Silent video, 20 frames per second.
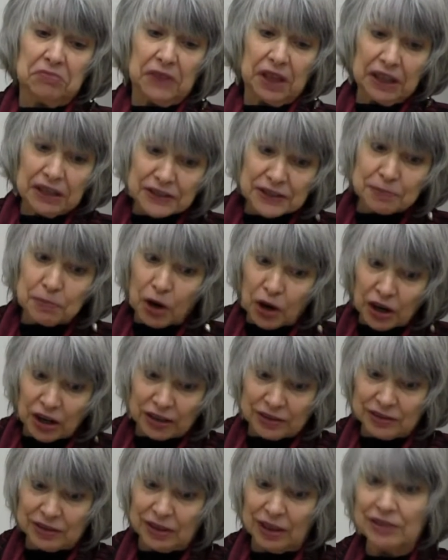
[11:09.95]
is
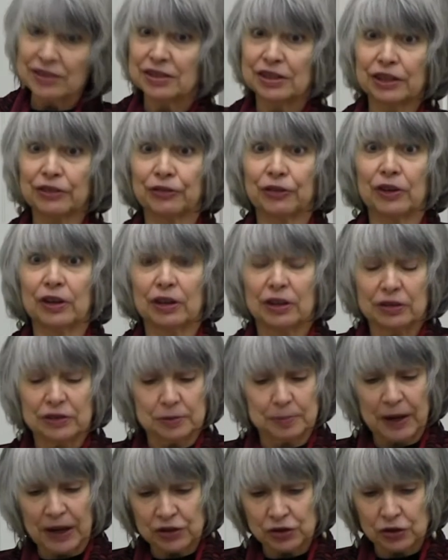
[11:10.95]
marked as different,
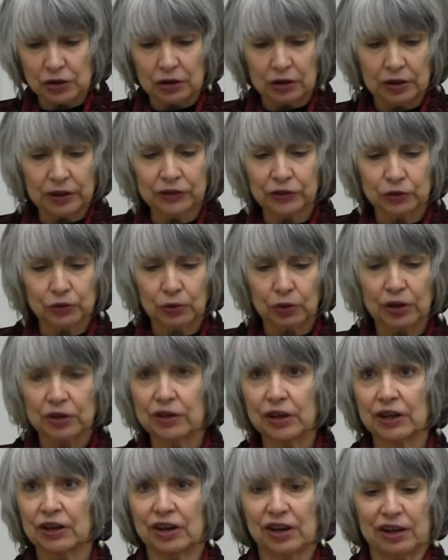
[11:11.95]
special,
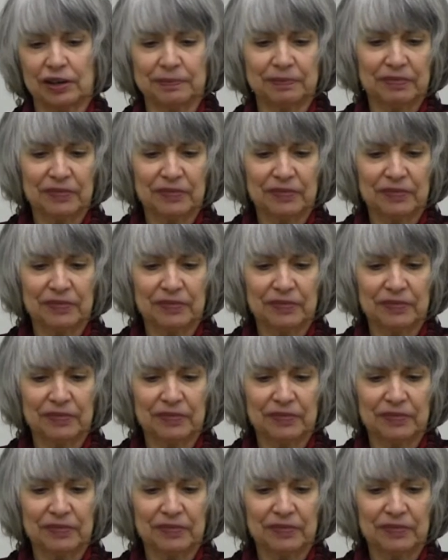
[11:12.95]
extraordinary.